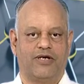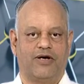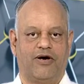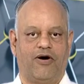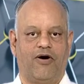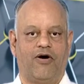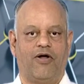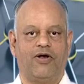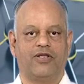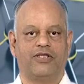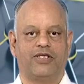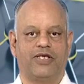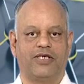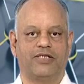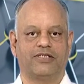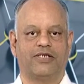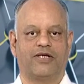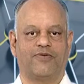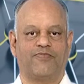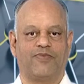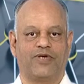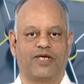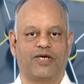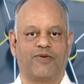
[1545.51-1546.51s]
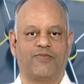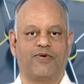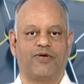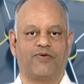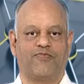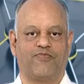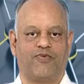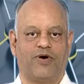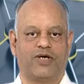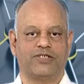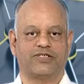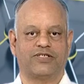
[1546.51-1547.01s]
All these are becoming
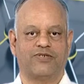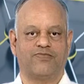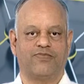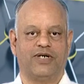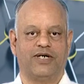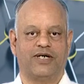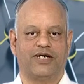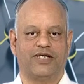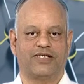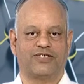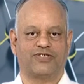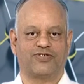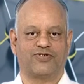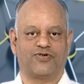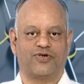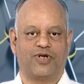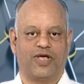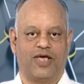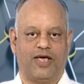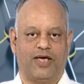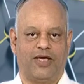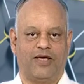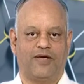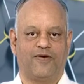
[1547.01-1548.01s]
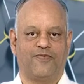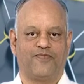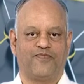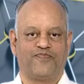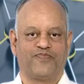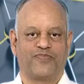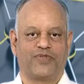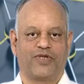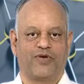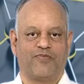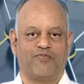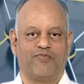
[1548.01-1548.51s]
possibilities today
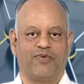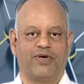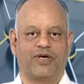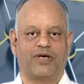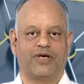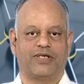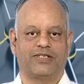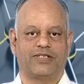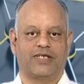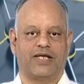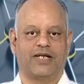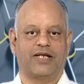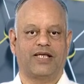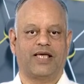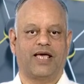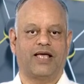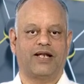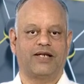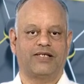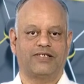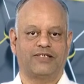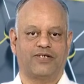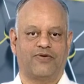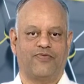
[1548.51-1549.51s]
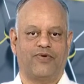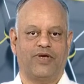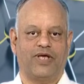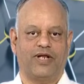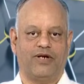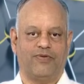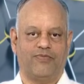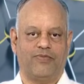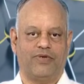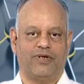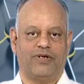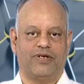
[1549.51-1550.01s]
because NKN is
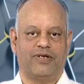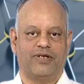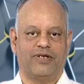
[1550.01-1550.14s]
available